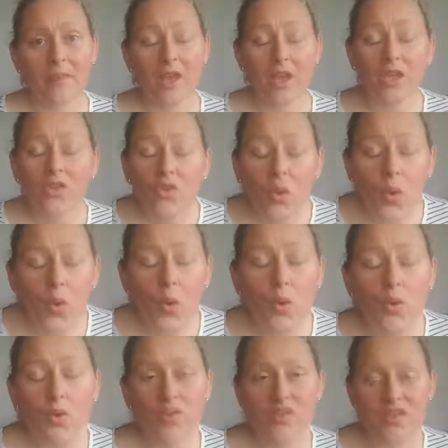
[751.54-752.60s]
It
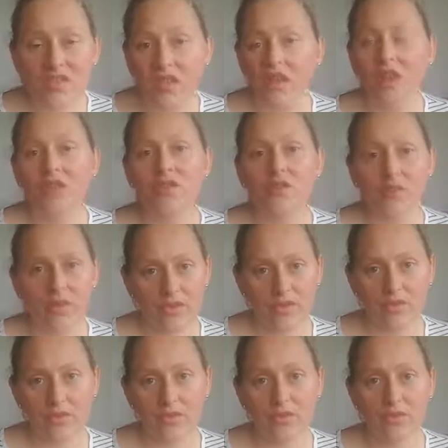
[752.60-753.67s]
all starts with
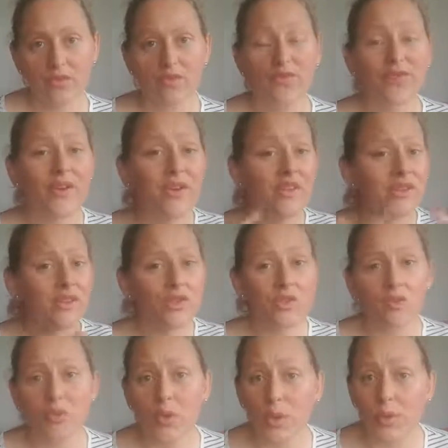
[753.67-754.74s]
you. You first need to
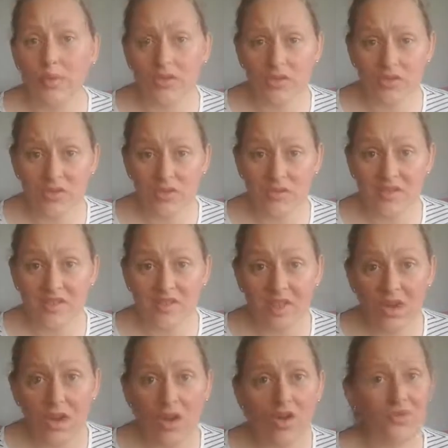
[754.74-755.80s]
be committed to
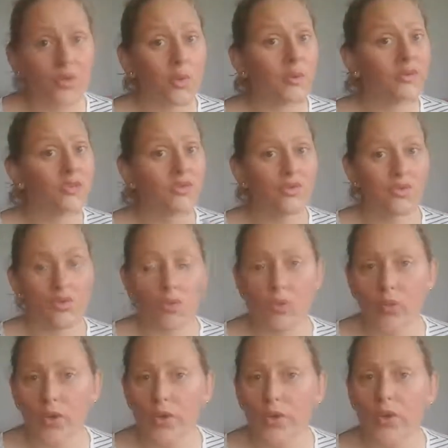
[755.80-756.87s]
yourself, committed to your
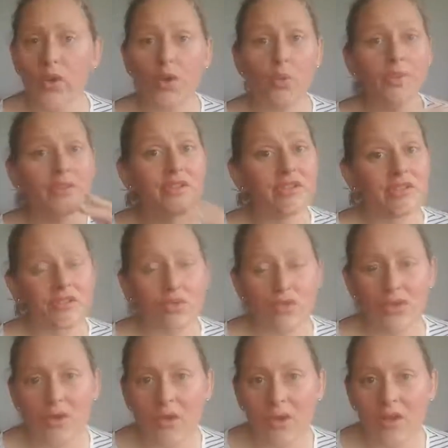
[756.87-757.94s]
work, committed to
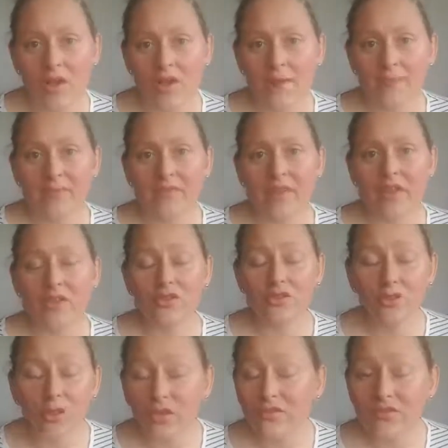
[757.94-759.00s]
your
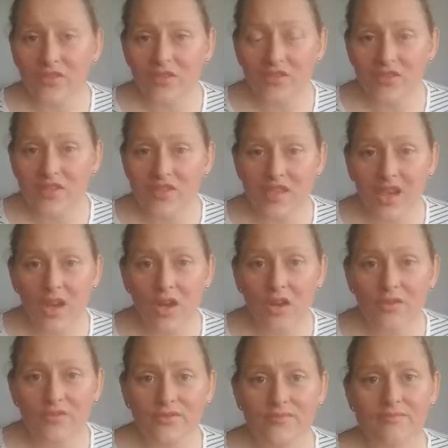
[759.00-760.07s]
to loving
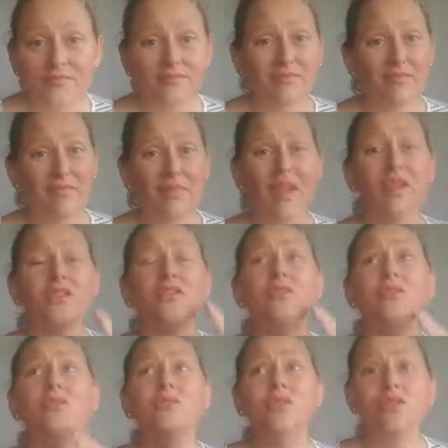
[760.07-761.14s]
yourself, and
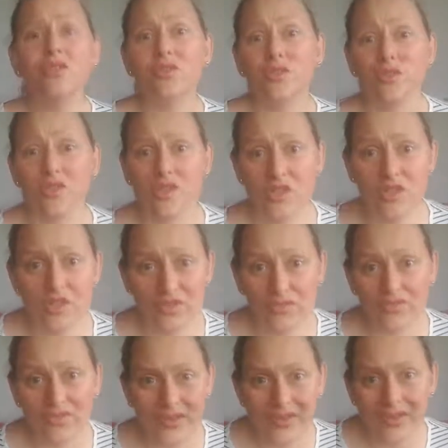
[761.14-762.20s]
you need to see your
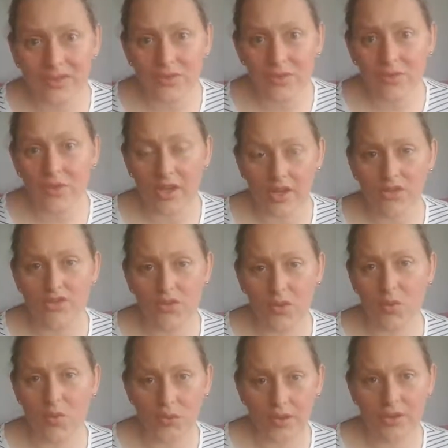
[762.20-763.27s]
value and
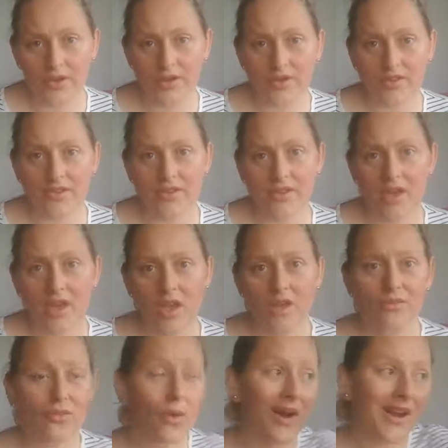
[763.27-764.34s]
your worth
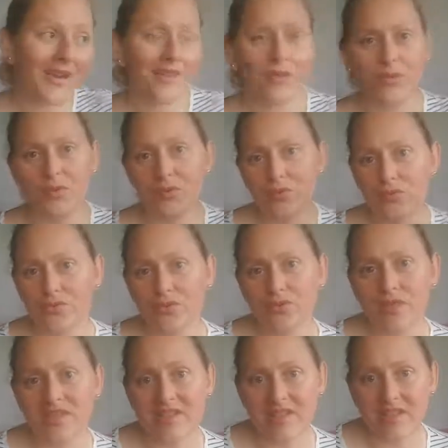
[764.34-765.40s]
for other people
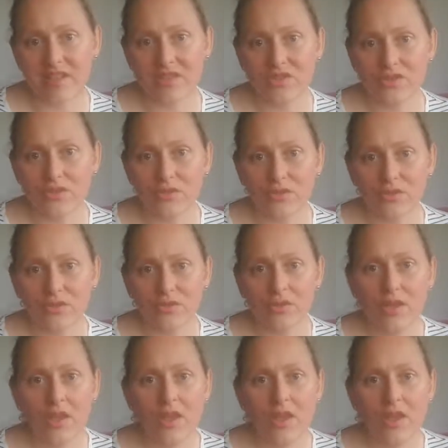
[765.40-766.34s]
to see it too.